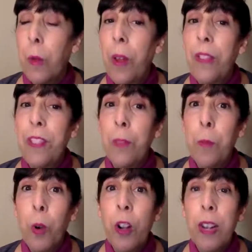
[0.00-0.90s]
Well, this
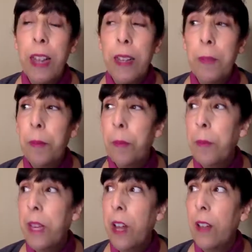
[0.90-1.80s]
morning,
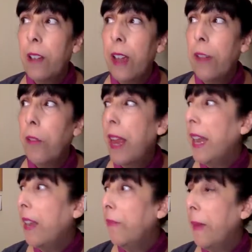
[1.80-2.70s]
because I
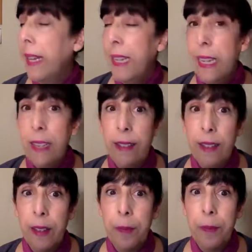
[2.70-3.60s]
ran out of
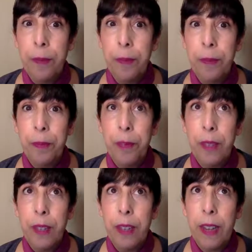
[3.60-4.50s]
magnesium
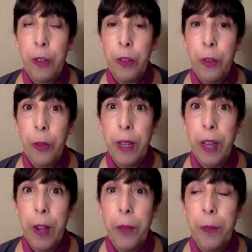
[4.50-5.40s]
a day or two
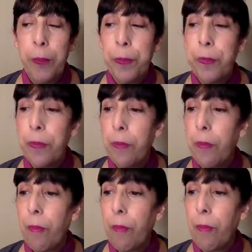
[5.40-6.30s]
ago,
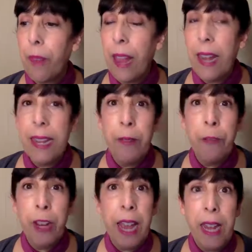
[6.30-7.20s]
and I
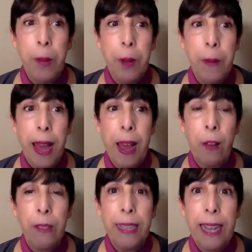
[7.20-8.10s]
keep forgetting when I'm
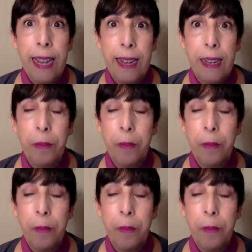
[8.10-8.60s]
out to get it.